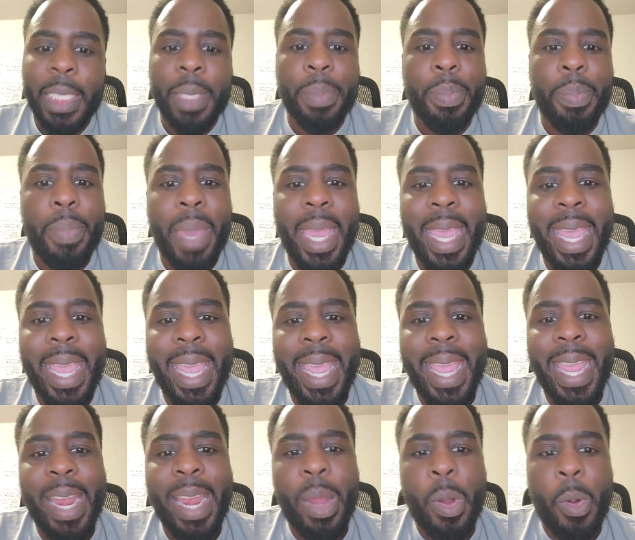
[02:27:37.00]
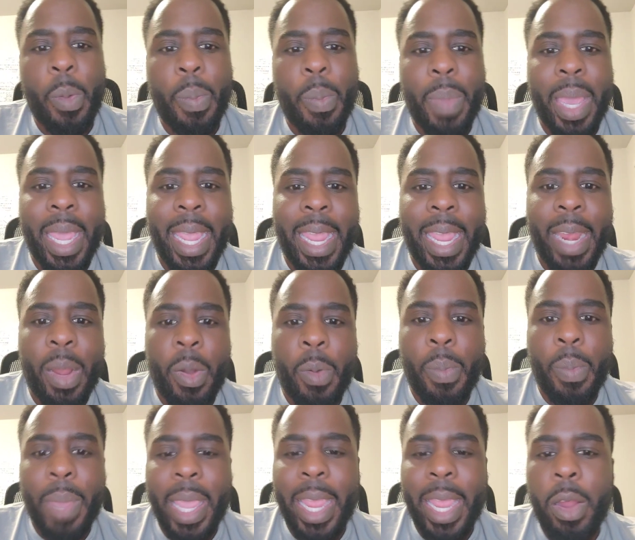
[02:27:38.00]
Man, oh, man, oh,
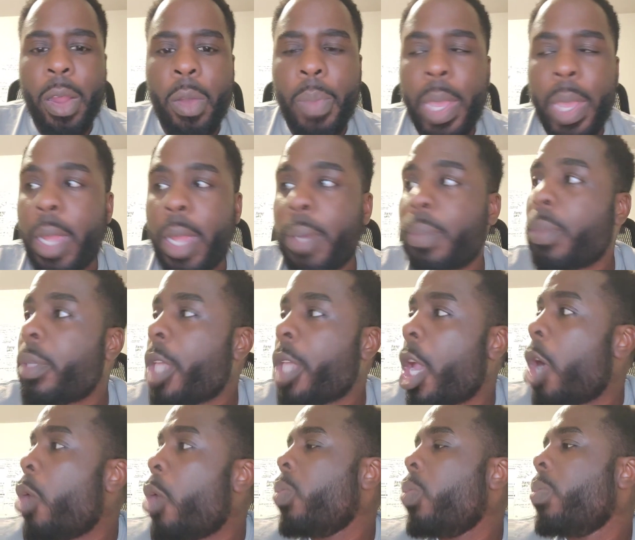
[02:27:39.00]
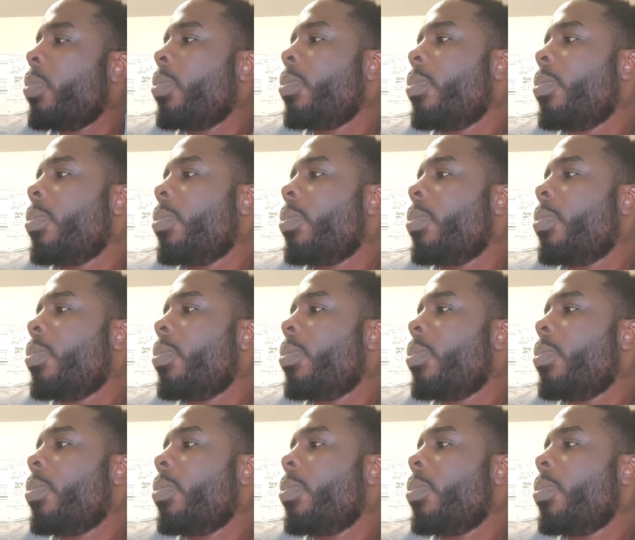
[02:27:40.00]
man, oh, man. Yo.